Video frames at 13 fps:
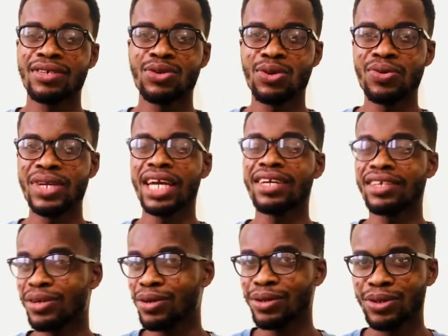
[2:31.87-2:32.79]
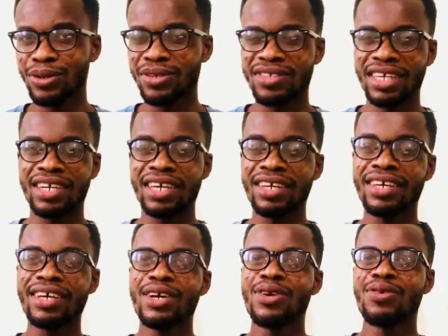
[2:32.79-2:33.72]
So we are in the Gold Coast, and
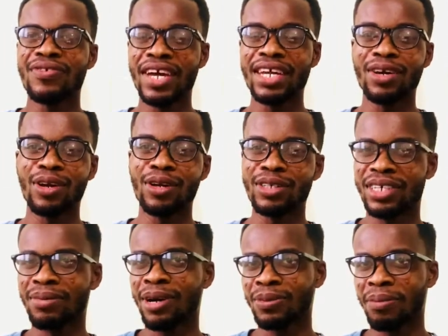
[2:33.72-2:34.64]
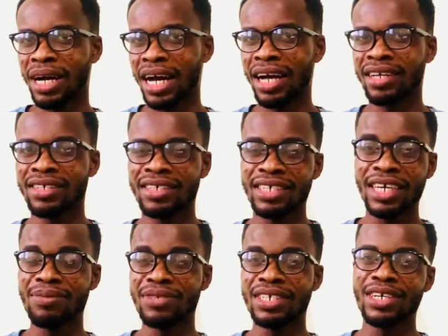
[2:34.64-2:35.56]
then we've heard a lot about Mackay. He
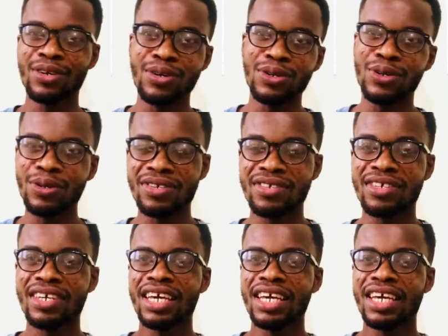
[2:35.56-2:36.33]
came in the Gold Coast.